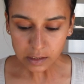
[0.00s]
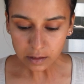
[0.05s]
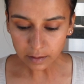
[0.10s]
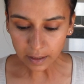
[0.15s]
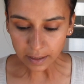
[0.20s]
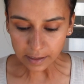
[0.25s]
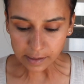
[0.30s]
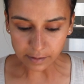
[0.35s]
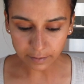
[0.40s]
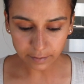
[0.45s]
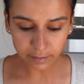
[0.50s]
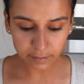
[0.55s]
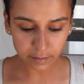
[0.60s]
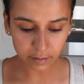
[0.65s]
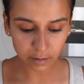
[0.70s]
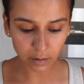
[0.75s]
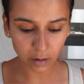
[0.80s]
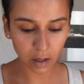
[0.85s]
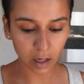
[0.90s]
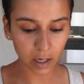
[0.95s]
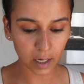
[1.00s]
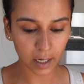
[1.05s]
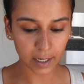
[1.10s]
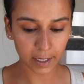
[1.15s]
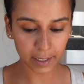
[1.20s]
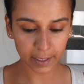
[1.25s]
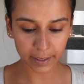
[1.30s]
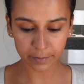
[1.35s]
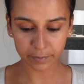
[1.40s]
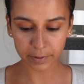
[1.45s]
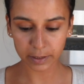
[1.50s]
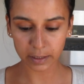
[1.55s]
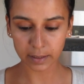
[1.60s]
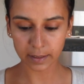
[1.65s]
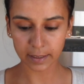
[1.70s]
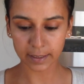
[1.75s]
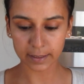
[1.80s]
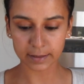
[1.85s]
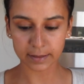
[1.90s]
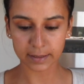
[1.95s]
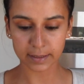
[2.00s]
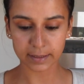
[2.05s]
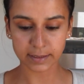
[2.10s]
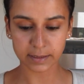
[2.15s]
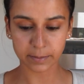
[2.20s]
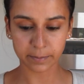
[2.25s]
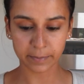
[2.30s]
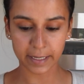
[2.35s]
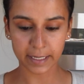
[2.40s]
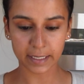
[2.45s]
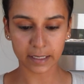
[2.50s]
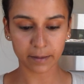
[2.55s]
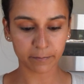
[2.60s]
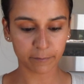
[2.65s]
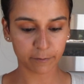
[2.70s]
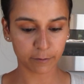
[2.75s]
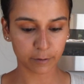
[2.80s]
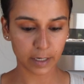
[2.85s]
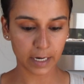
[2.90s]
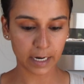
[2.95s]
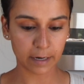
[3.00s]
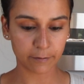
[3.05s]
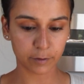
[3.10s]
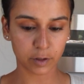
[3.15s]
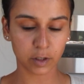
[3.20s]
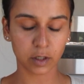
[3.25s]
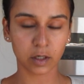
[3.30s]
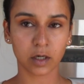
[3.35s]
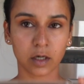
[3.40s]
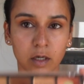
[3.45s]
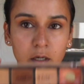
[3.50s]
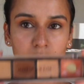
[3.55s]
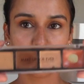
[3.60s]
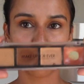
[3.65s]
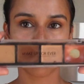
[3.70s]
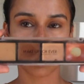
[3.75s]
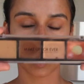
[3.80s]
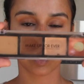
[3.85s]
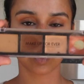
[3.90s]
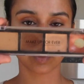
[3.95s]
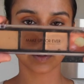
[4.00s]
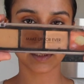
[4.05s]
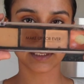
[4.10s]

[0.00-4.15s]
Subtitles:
Then I really like this Makeup Forever Pro